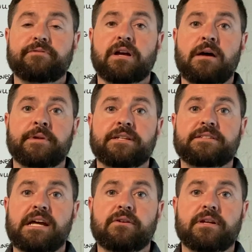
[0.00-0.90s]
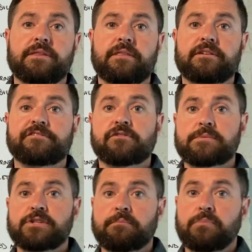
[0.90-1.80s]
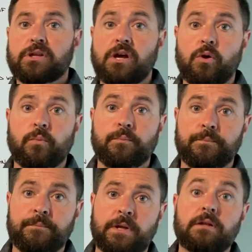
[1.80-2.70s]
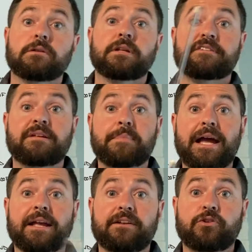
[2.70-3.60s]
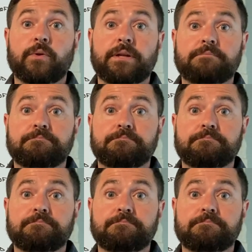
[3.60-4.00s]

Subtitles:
a comment down in the description below. Let's get back into it.